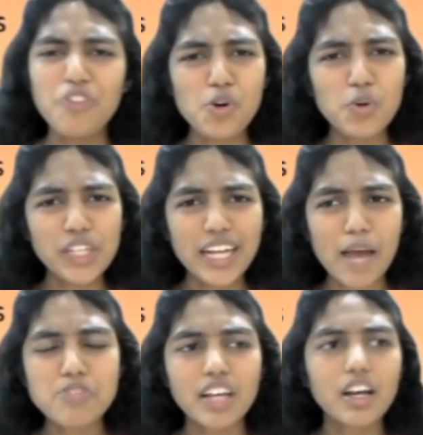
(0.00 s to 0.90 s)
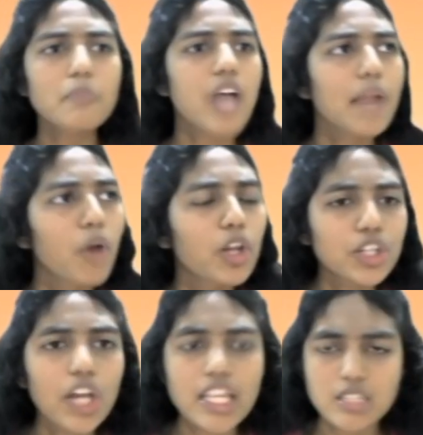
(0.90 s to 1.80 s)
for routine lab checkups and
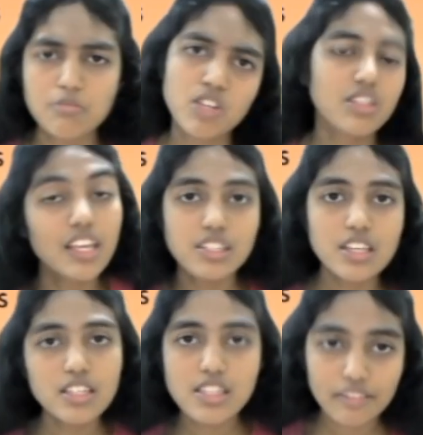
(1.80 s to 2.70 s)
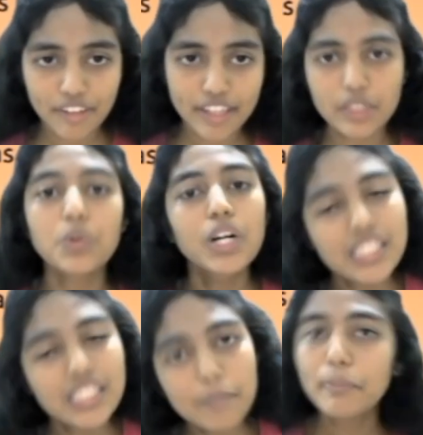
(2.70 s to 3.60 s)
molecular estimation, SDS is effective,
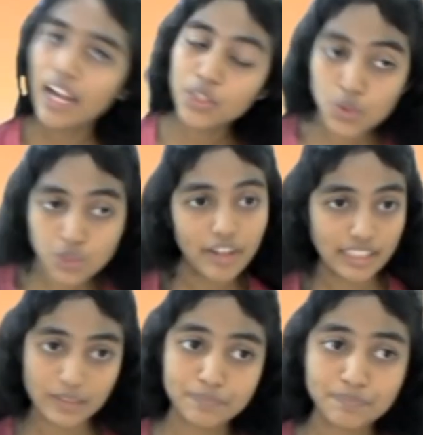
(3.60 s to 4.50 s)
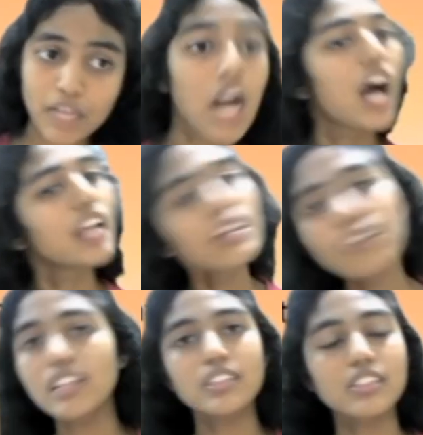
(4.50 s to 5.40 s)
simple, and used widely. Now
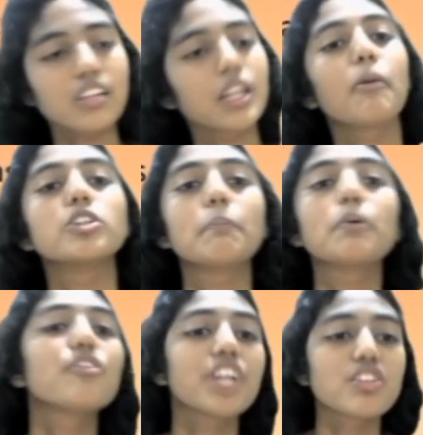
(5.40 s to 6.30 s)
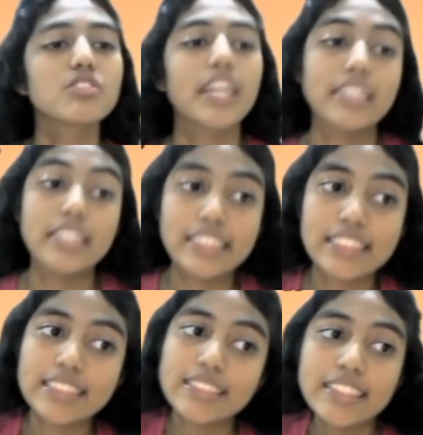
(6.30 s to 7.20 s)
let's understand about the purification
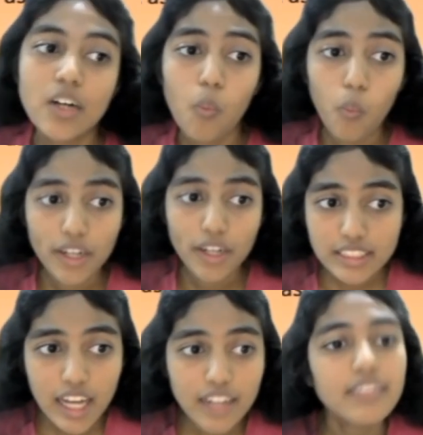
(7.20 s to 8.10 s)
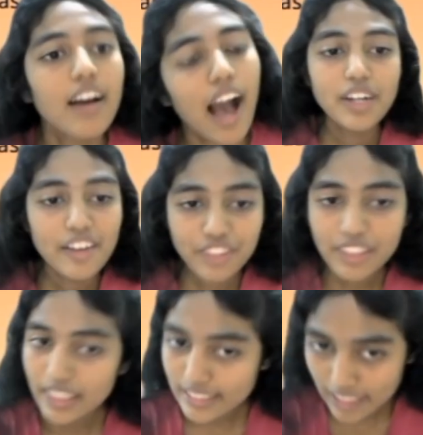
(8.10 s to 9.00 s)
techniques. What is that? Third
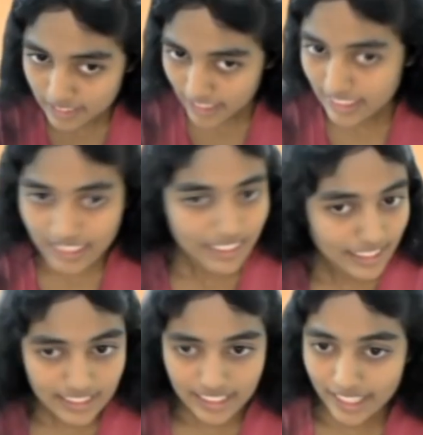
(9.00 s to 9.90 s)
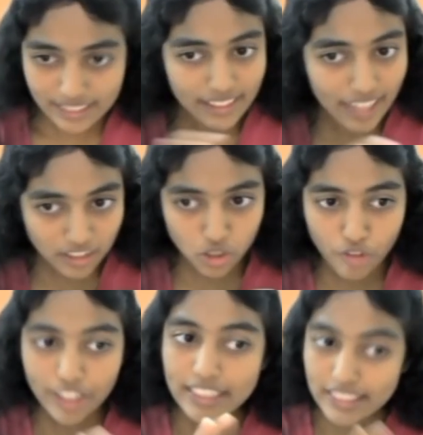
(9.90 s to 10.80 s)
affinity itself says that there is direct interaction of
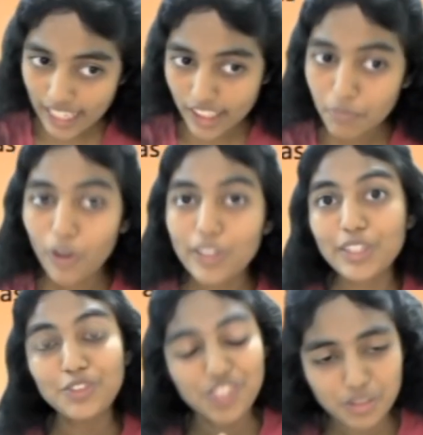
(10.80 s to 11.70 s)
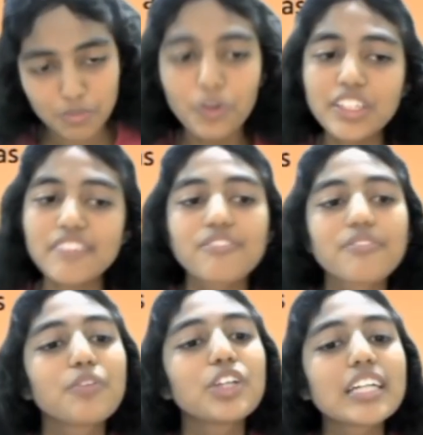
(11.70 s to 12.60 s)
a desired molecule, which is protein,
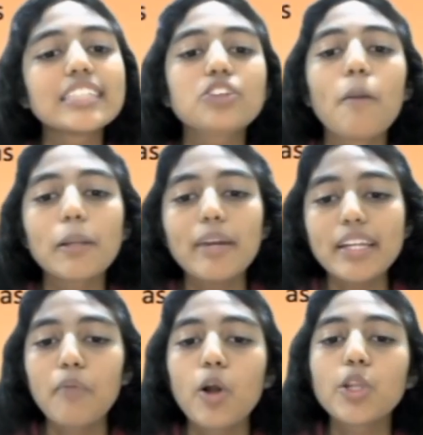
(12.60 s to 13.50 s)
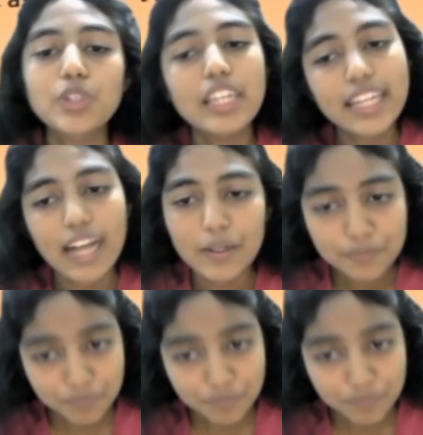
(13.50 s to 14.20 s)
with its complementary molecular ligand